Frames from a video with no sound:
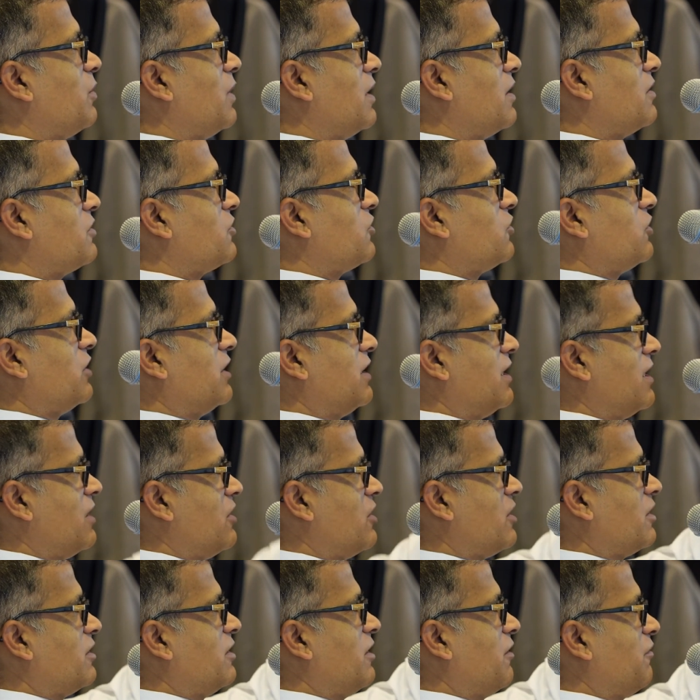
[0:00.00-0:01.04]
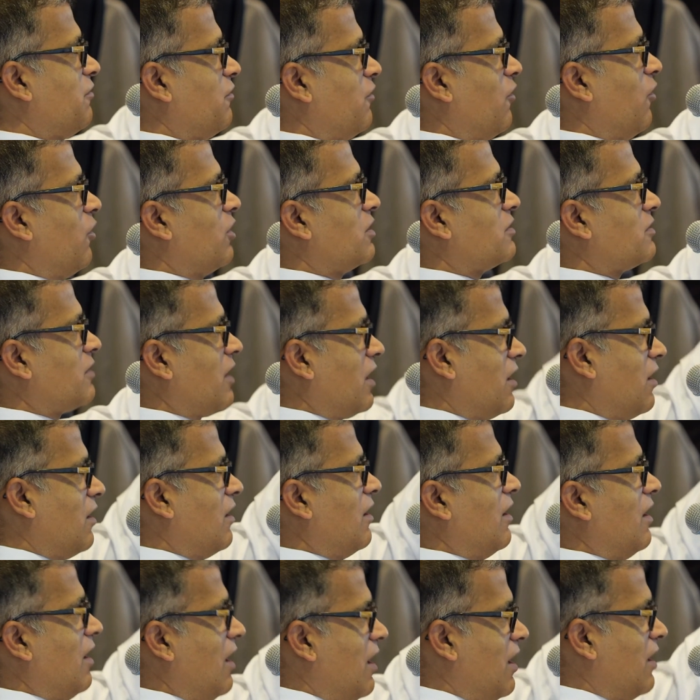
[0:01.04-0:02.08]
where strategic defaults
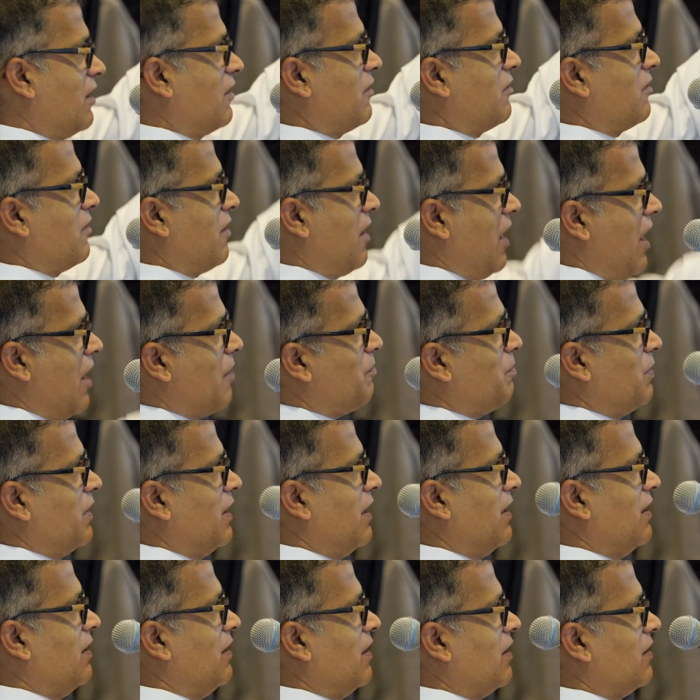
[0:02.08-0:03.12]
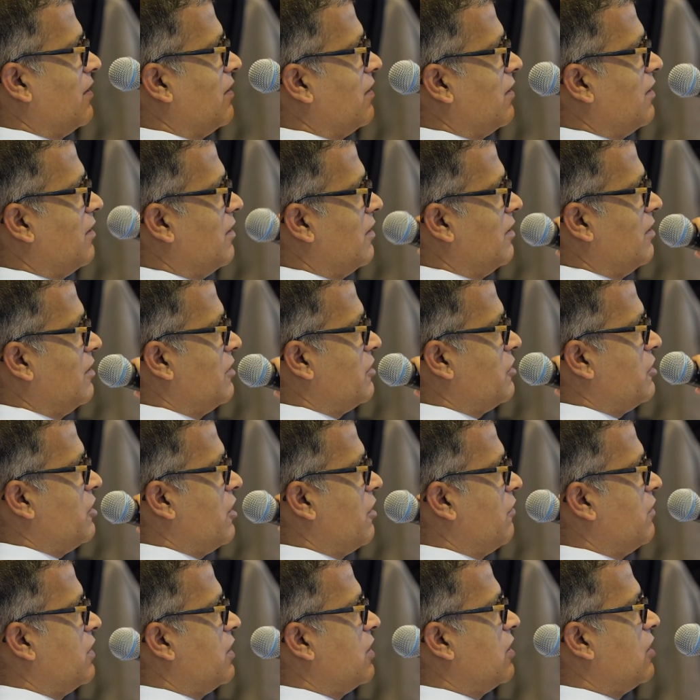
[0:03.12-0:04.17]
are happening? And do
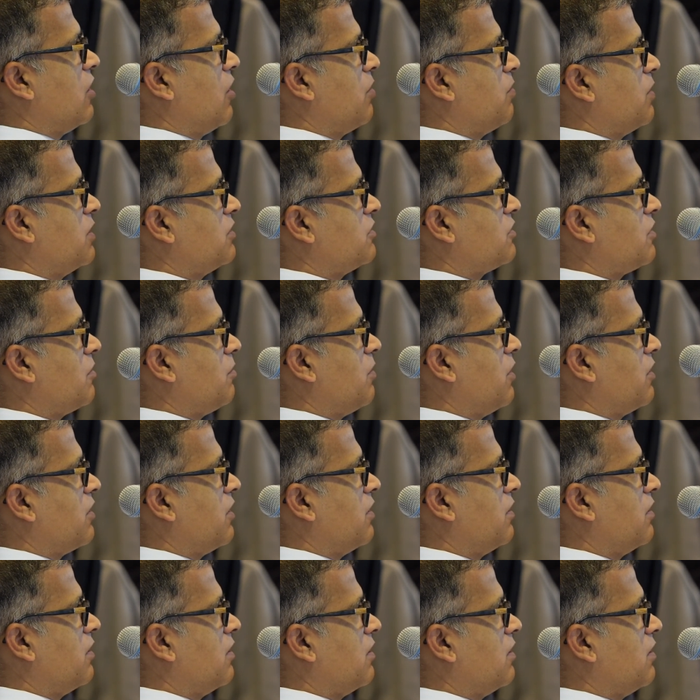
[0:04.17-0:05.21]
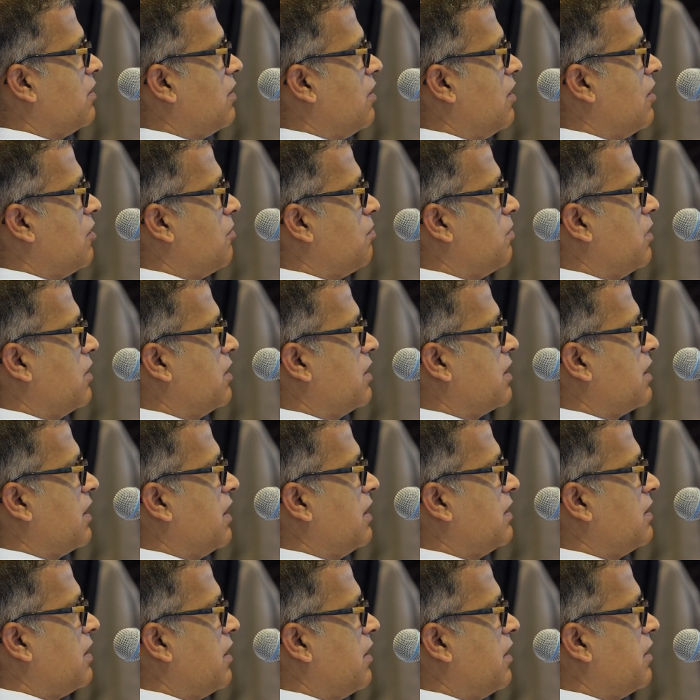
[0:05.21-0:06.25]
you have any comments about Alberta
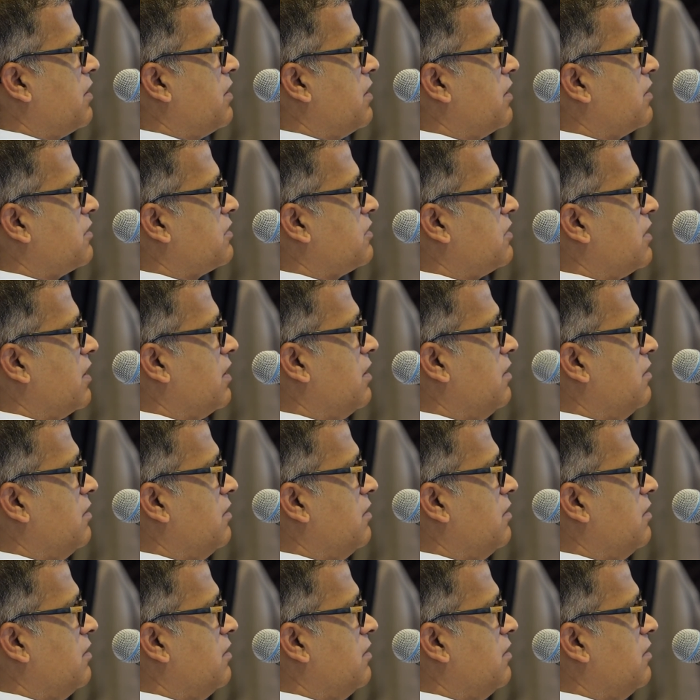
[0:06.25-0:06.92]
and arrears